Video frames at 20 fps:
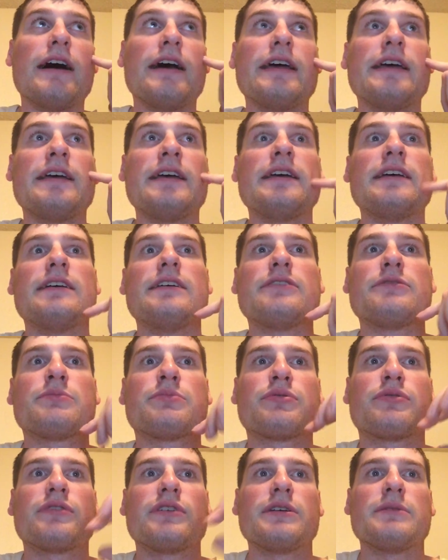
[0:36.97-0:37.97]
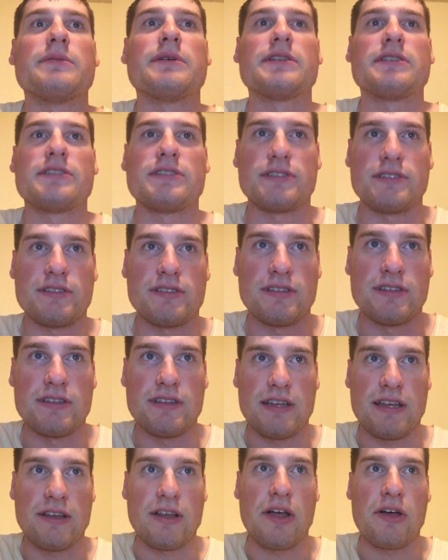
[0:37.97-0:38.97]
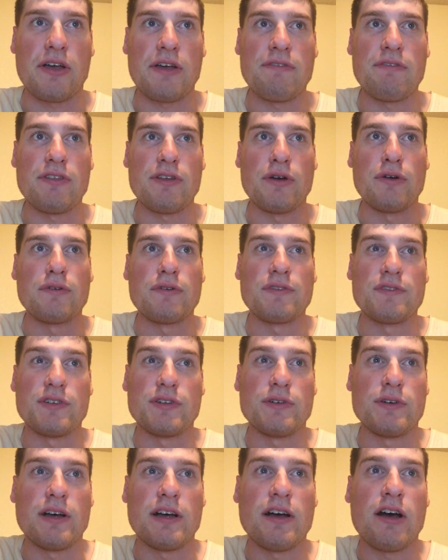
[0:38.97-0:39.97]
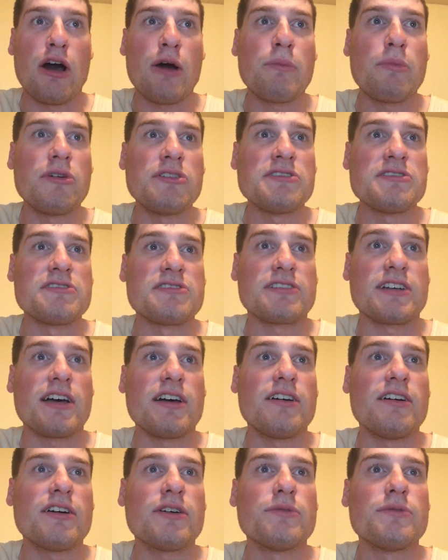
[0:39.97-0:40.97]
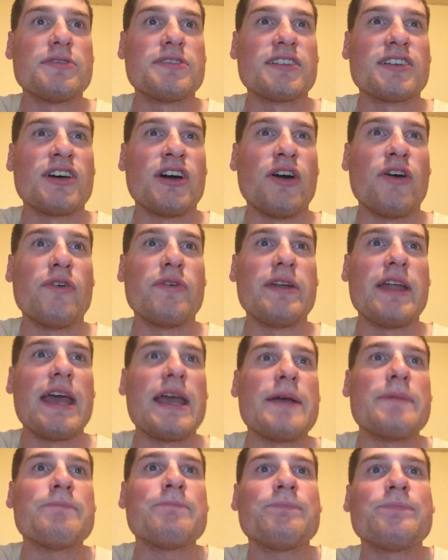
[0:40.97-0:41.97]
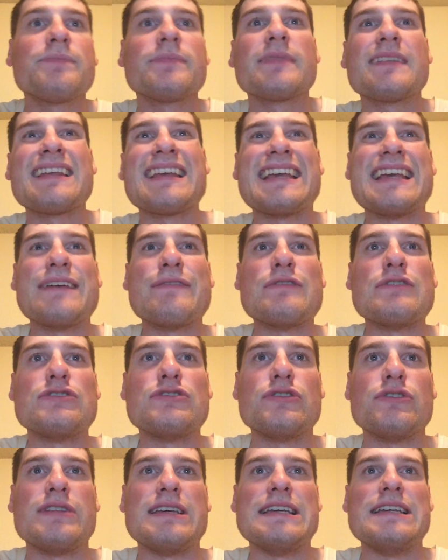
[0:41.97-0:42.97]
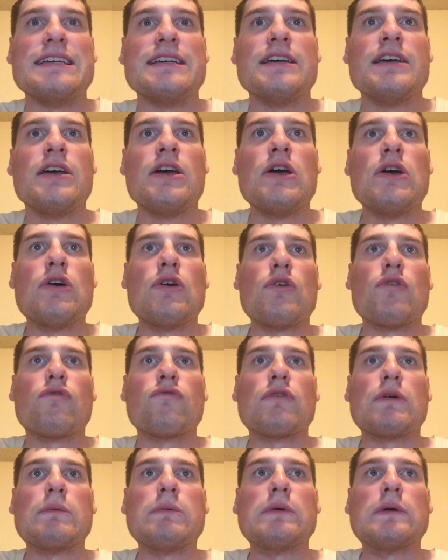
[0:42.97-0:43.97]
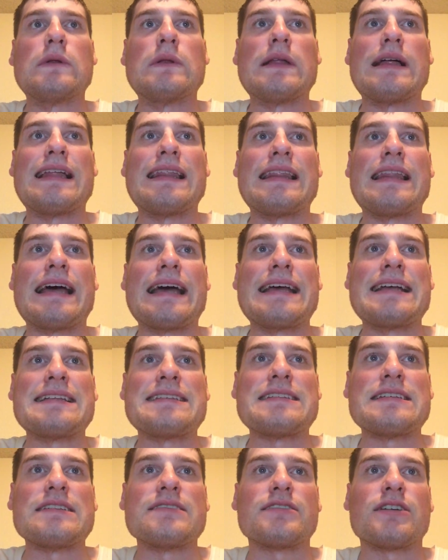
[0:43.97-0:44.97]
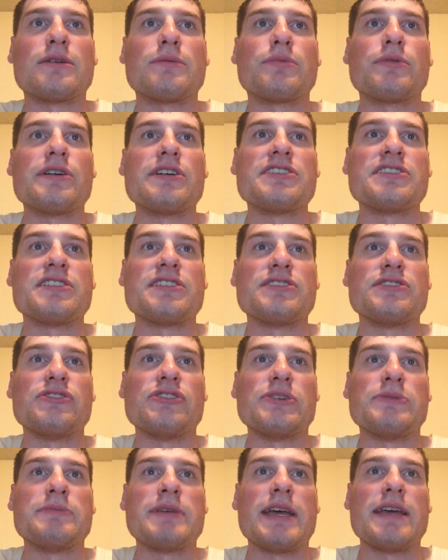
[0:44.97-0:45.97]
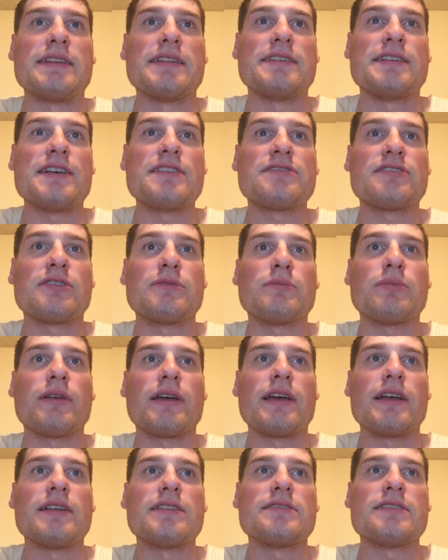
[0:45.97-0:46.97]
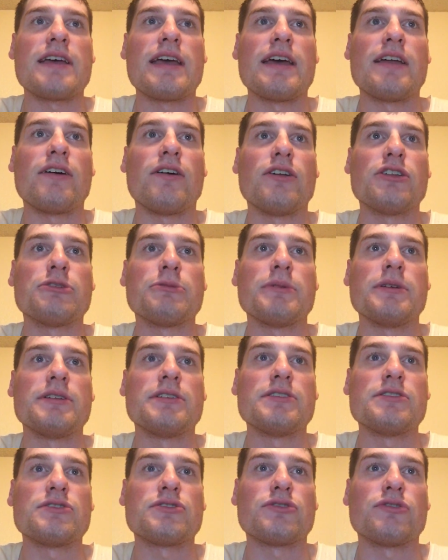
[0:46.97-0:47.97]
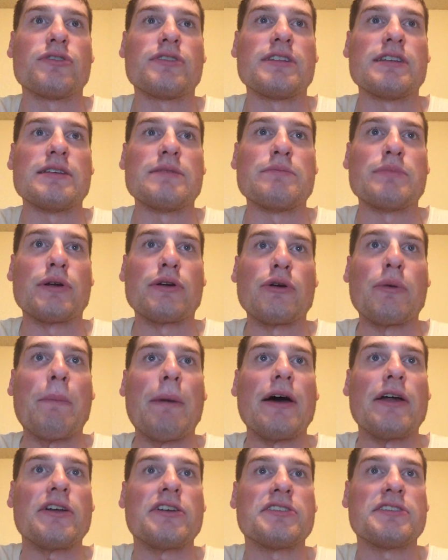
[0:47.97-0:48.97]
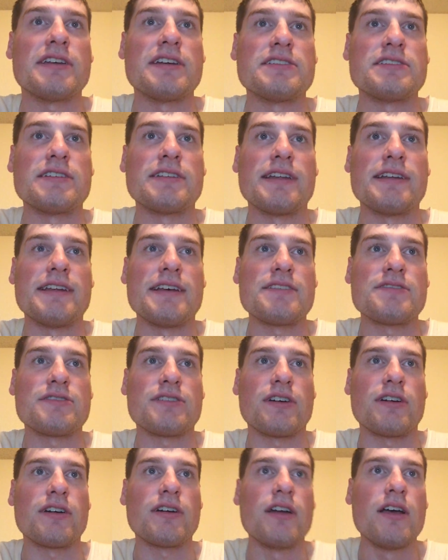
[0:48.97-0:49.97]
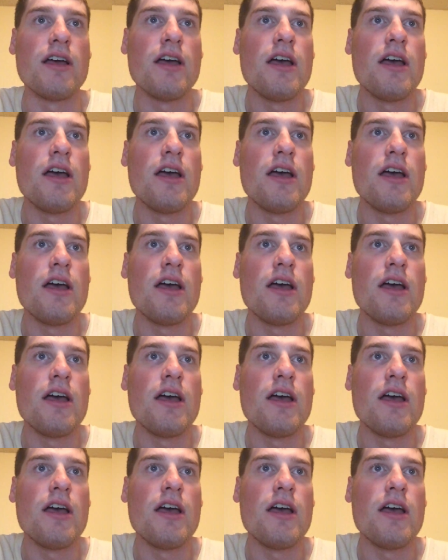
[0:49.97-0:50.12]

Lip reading: It is pretty much, I'll give you the overview. Operation Skyhook was the code name given to the Rebel Alliance's operation to obtain the Death Star plans and ultimately destroy the Imperial battle station, the Death Star.